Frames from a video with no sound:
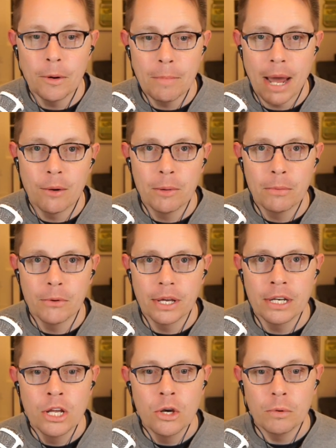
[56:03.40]

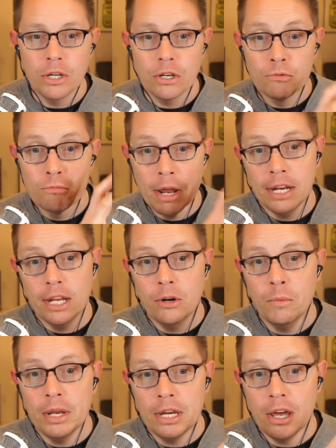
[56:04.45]
PowerPoint where you can run it in
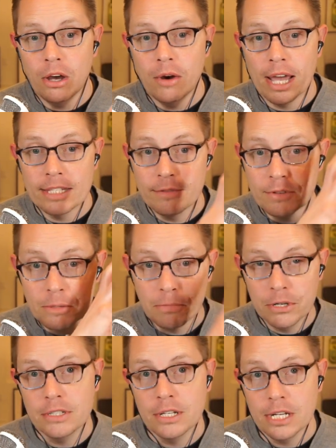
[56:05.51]
a window as if it's
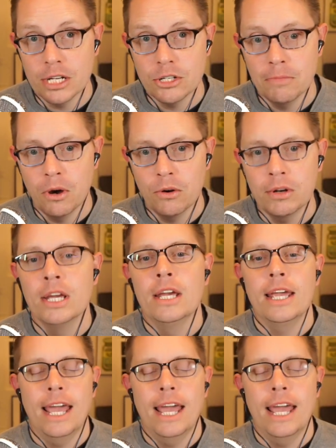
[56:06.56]
presentation mode,